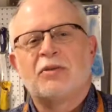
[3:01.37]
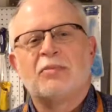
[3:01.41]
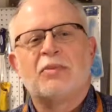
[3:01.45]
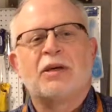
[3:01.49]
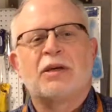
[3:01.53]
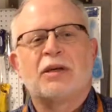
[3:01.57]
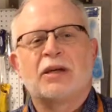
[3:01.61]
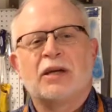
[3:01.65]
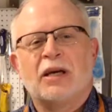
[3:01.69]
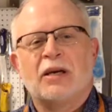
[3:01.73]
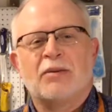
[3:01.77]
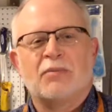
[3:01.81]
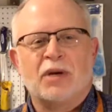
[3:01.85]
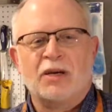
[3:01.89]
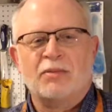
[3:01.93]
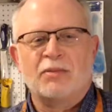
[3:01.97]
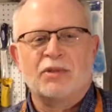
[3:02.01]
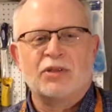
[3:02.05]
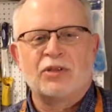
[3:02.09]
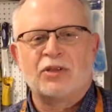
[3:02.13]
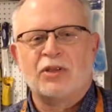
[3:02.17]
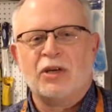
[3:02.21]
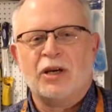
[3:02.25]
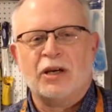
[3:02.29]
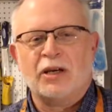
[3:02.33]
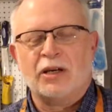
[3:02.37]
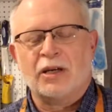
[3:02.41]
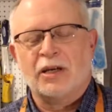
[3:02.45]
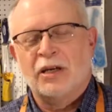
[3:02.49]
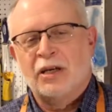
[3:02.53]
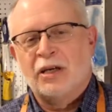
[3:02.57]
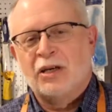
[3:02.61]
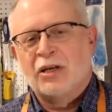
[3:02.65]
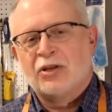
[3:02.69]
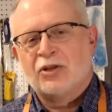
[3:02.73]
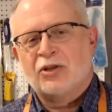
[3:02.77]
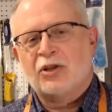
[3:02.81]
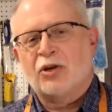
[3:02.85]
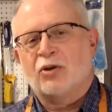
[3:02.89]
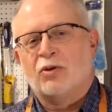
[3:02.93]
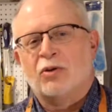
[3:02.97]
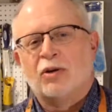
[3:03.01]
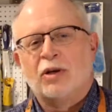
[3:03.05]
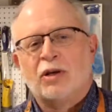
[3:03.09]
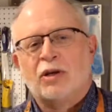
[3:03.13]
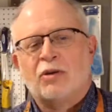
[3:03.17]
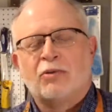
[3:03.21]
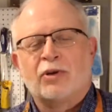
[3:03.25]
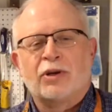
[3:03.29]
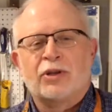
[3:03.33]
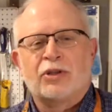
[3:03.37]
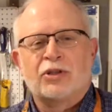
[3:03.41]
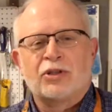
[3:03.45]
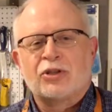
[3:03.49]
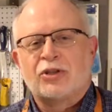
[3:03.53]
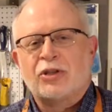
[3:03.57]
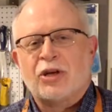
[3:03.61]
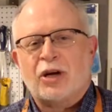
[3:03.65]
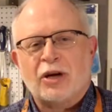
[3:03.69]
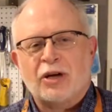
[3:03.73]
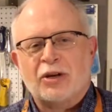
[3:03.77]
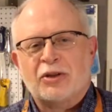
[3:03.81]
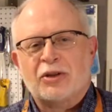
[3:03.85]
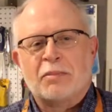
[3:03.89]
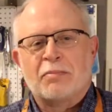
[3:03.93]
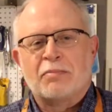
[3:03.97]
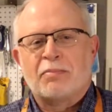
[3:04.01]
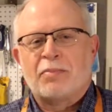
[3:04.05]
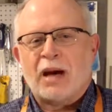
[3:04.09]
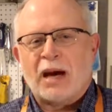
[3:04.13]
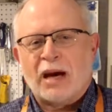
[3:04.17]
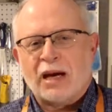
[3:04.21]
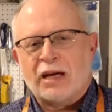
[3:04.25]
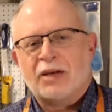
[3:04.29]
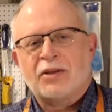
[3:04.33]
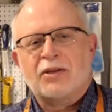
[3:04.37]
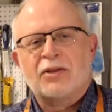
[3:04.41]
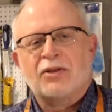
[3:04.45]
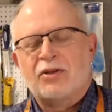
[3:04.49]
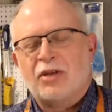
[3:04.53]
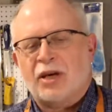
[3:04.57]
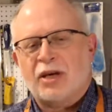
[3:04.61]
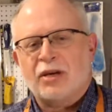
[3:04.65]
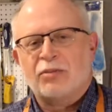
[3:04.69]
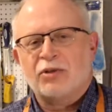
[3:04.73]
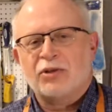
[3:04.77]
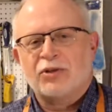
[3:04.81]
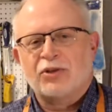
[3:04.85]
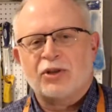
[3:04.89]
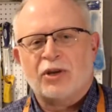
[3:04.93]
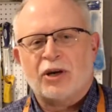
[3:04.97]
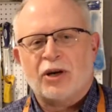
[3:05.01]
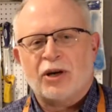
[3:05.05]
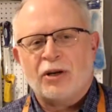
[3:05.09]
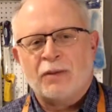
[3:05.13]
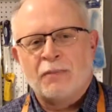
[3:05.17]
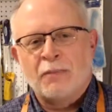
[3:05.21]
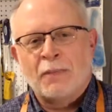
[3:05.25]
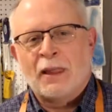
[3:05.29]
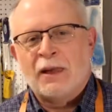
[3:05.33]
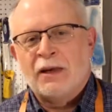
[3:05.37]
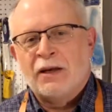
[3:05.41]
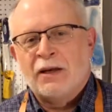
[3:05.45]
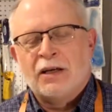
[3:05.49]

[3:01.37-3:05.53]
to mitigate my mistake. So we're going to start at the back of the table saw.